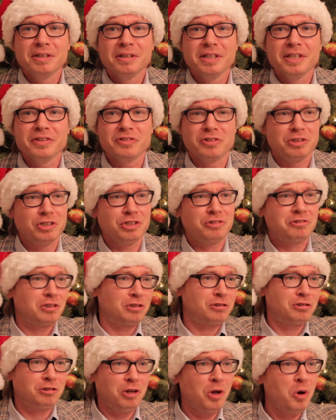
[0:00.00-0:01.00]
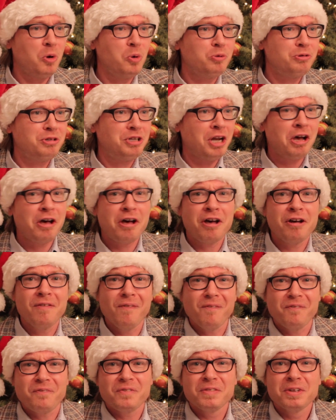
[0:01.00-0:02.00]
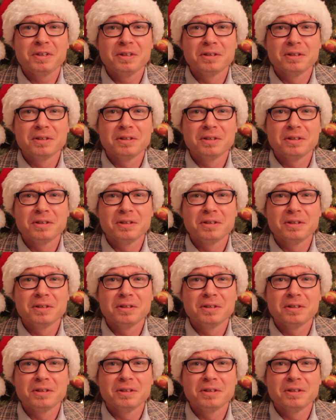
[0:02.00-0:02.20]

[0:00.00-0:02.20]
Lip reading: Is it just a slow dove?